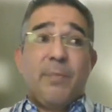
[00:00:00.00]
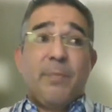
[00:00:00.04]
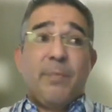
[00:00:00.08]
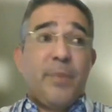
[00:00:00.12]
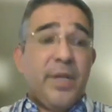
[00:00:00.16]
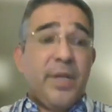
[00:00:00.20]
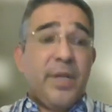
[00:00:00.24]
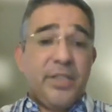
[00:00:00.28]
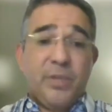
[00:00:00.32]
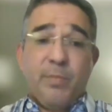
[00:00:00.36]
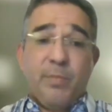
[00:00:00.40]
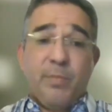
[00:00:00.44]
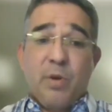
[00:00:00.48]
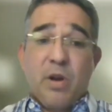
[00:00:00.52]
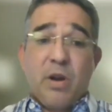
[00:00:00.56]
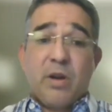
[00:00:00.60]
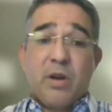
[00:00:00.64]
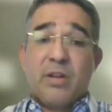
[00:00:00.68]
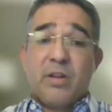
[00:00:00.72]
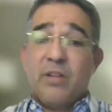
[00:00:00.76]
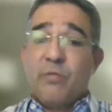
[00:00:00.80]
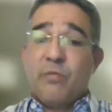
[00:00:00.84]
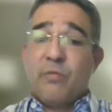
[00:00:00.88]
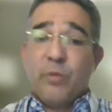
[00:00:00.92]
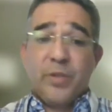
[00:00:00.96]
of the bus
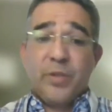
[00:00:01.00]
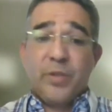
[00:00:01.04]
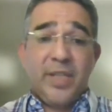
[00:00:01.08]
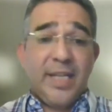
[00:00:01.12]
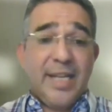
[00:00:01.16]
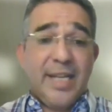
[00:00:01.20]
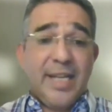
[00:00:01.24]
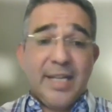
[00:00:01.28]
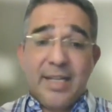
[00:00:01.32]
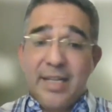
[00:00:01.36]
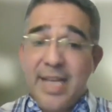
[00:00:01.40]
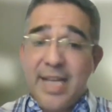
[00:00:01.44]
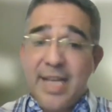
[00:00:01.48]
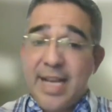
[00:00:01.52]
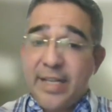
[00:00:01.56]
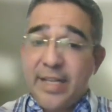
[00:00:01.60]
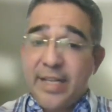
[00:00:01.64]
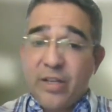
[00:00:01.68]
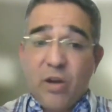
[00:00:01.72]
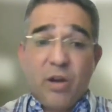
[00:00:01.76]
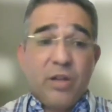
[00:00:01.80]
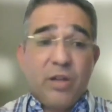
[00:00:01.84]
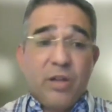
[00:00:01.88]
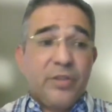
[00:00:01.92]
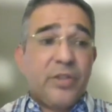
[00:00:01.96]
bar of where they got to
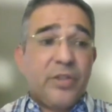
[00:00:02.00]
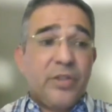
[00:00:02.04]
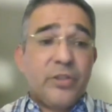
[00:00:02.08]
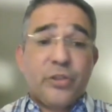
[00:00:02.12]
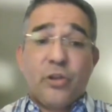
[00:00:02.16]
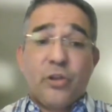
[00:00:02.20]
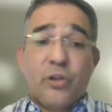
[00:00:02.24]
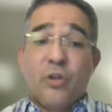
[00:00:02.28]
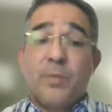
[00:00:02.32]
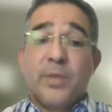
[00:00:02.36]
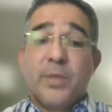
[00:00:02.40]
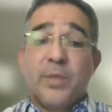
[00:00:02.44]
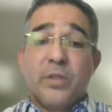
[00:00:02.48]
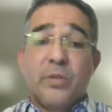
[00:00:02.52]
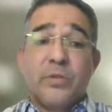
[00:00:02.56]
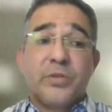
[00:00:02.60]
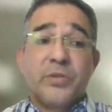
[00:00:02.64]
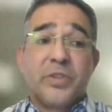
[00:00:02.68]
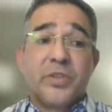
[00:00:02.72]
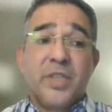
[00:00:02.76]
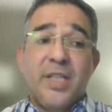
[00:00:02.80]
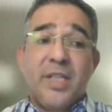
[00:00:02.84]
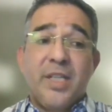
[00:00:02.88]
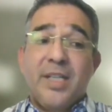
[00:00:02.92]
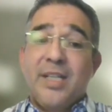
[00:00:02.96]
land all their
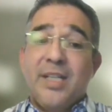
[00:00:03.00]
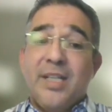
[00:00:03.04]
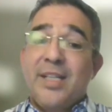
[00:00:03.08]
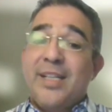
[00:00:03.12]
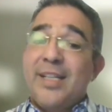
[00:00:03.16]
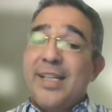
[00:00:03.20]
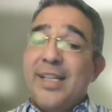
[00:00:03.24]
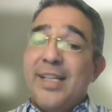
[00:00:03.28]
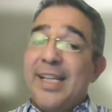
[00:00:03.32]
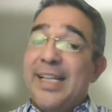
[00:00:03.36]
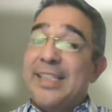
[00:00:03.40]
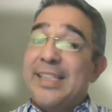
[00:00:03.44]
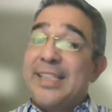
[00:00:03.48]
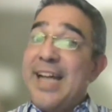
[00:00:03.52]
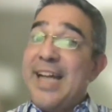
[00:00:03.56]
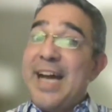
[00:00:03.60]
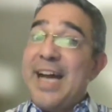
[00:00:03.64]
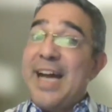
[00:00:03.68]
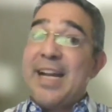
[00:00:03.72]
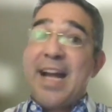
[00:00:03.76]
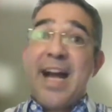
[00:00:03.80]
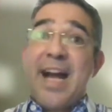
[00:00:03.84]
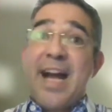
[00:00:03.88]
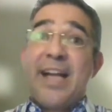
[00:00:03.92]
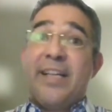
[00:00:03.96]
terminals is
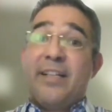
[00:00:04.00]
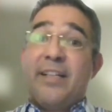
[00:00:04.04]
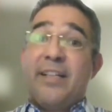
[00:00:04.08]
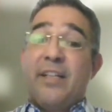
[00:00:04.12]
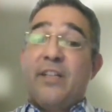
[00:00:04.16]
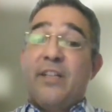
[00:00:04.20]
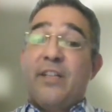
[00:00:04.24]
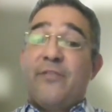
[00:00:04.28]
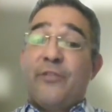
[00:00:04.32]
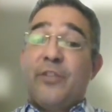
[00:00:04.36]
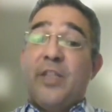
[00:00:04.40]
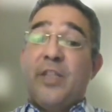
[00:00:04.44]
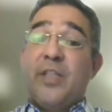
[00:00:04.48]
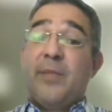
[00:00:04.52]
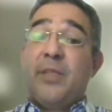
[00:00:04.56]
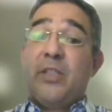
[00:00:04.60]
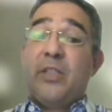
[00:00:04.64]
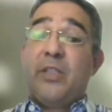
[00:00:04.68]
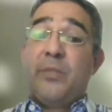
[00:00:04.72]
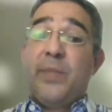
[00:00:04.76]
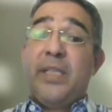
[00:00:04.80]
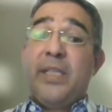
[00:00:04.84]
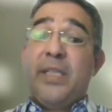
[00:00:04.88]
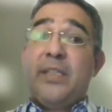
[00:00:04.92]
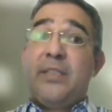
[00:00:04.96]
not high enough for them
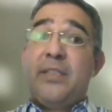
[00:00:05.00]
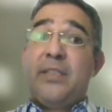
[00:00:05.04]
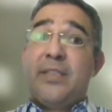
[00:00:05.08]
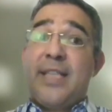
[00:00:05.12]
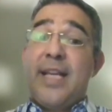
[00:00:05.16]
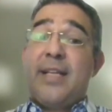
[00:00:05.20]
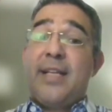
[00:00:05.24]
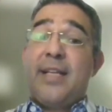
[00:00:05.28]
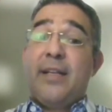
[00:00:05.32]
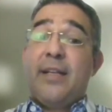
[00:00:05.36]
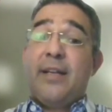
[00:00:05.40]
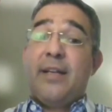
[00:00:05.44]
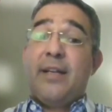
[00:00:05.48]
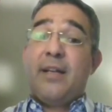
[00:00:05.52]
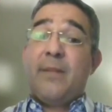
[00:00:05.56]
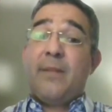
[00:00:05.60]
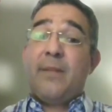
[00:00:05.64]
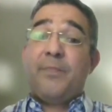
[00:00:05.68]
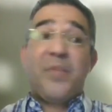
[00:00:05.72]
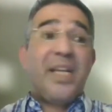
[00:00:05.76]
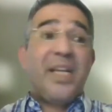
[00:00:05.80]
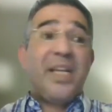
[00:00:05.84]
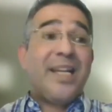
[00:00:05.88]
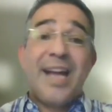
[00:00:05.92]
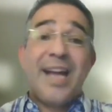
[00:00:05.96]
to be standing
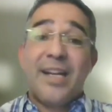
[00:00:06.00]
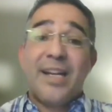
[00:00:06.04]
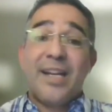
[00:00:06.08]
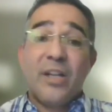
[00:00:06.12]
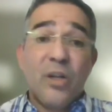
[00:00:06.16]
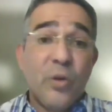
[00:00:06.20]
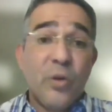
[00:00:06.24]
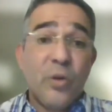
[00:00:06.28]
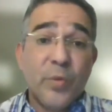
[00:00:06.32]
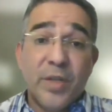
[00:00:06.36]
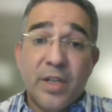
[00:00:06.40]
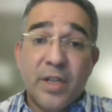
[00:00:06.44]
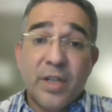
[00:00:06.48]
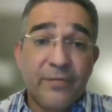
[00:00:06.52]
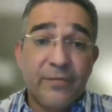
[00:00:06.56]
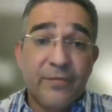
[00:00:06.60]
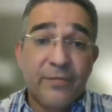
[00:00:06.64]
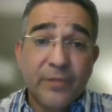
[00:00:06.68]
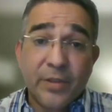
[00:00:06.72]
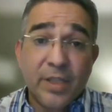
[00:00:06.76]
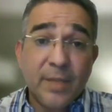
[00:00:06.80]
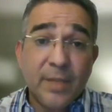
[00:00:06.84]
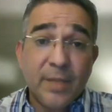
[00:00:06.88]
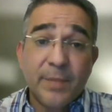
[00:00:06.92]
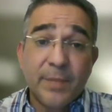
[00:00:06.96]
up and not low
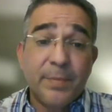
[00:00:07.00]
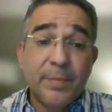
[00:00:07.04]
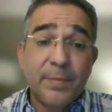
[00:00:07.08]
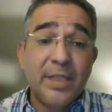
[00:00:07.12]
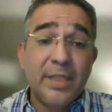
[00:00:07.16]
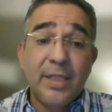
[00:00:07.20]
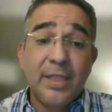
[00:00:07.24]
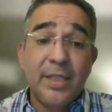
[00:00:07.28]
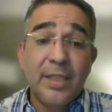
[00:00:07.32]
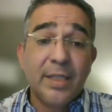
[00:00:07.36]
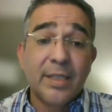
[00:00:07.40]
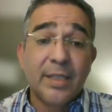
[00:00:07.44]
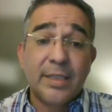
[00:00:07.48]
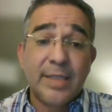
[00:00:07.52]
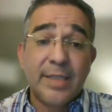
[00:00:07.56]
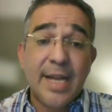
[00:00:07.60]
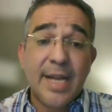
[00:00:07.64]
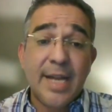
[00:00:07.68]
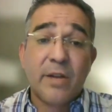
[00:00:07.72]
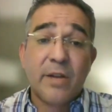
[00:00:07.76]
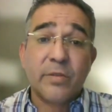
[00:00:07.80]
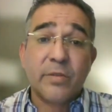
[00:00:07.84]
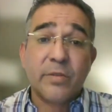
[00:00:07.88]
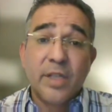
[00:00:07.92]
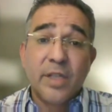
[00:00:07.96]
enough for them to be kneeling
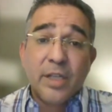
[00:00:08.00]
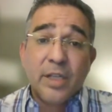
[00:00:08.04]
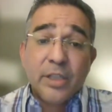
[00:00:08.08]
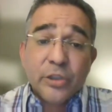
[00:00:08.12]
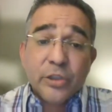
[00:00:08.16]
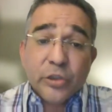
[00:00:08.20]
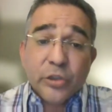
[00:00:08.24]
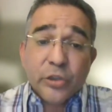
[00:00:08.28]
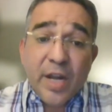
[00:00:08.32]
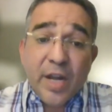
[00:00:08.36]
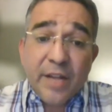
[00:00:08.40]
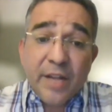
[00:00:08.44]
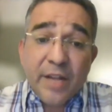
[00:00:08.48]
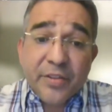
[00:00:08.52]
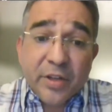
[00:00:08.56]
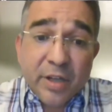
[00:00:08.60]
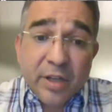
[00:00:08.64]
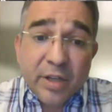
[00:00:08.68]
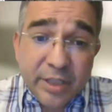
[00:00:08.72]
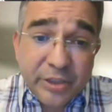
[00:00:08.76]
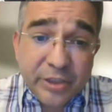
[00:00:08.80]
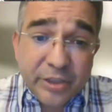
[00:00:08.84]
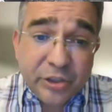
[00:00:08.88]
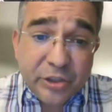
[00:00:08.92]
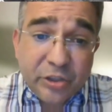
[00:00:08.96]
down. So now they're
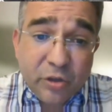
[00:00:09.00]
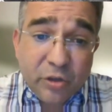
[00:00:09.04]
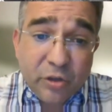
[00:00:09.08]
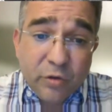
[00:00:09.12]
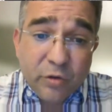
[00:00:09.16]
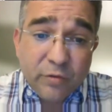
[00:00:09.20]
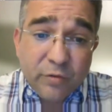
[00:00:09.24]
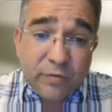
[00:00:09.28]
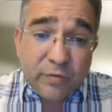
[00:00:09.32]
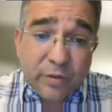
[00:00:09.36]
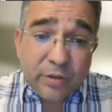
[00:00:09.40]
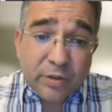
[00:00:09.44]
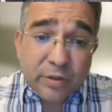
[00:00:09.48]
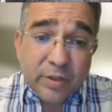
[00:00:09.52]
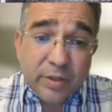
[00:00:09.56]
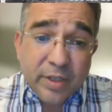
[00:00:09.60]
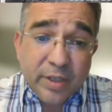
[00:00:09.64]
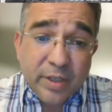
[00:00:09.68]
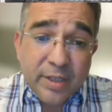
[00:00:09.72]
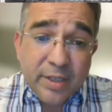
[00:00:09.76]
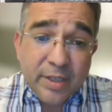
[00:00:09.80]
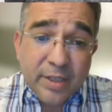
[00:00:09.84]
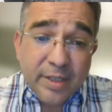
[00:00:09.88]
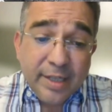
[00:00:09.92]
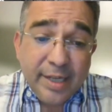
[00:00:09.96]
hunched over
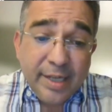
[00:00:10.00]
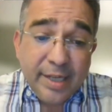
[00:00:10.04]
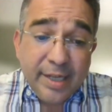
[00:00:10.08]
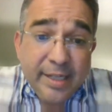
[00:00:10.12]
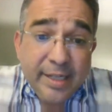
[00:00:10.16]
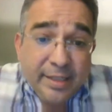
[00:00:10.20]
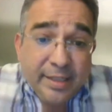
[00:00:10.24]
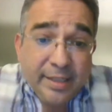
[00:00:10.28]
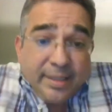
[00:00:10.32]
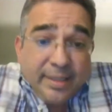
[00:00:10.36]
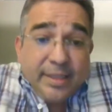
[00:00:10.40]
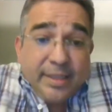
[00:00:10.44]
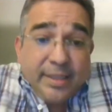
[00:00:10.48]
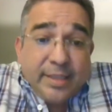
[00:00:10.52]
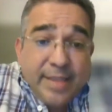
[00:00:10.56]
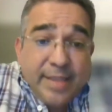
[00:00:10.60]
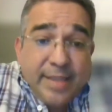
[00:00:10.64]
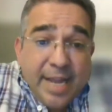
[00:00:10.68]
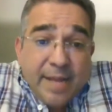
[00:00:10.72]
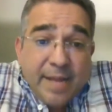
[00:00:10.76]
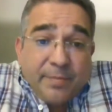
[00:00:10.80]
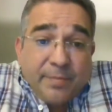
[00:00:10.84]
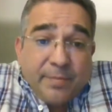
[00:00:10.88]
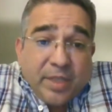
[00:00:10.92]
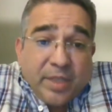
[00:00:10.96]
into this
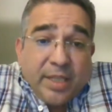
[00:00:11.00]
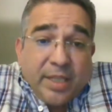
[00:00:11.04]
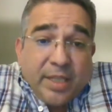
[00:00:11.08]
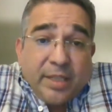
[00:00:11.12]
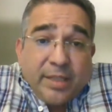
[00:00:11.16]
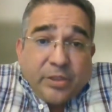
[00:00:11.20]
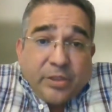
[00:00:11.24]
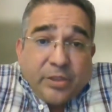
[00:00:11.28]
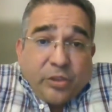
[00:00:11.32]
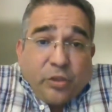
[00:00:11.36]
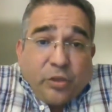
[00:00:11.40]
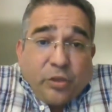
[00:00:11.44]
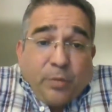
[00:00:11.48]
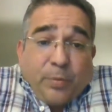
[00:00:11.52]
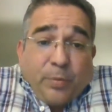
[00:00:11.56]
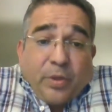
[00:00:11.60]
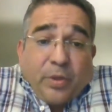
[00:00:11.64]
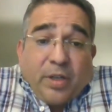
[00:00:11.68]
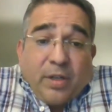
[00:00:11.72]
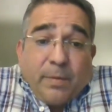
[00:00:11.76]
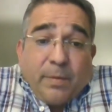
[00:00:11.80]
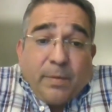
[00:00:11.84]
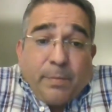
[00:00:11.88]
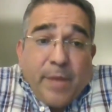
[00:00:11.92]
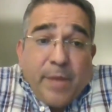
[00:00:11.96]
damn thing that's
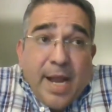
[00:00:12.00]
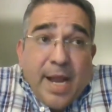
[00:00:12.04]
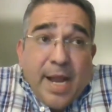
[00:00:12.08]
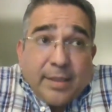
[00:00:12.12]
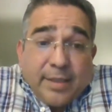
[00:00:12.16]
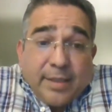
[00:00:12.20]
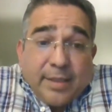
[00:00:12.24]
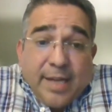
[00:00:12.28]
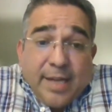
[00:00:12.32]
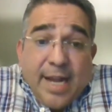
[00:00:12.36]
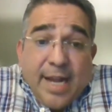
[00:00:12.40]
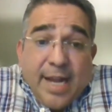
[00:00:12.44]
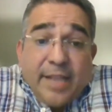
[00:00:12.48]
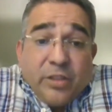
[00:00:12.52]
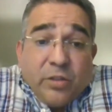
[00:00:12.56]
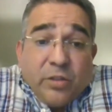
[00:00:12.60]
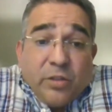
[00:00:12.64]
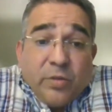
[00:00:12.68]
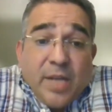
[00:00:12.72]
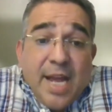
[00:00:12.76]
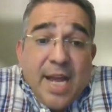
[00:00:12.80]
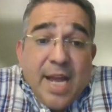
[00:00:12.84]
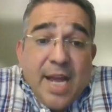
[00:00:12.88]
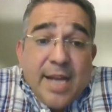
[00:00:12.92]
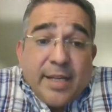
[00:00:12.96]
super compact, that has
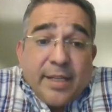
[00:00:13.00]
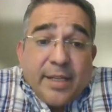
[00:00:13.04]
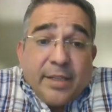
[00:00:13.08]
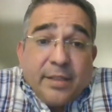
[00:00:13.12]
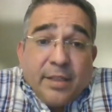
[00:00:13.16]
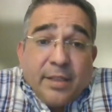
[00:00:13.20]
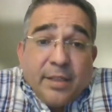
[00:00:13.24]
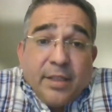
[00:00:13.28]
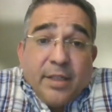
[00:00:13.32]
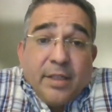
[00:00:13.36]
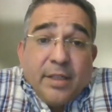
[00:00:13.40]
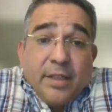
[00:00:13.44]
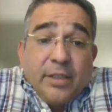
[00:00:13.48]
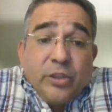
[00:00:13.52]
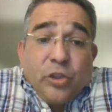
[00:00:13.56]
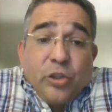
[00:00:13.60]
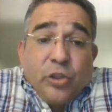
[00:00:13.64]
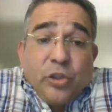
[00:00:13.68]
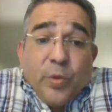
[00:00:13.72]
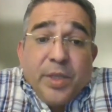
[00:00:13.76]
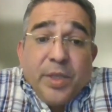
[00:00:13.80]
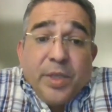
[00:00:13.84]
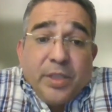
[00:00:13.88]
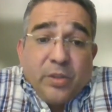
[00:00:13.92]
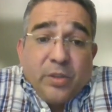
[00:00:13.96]
no lighting,
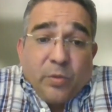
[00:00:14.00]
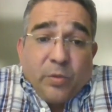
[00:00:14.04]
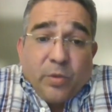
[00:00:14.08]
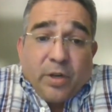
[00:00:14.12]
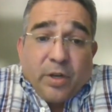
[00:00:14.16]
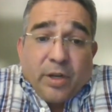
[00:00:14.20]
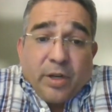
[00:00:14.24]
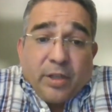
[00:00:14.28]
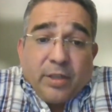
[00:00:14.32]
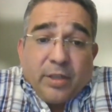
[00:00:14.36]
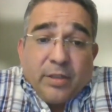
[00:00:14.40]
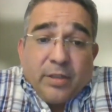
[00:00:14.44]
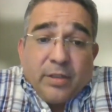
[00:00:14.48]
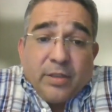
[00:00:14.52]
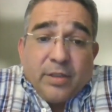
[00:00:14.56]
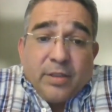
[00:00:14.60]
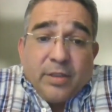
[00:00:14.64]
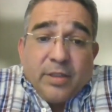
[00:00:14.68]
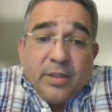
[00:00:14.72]
doing the work.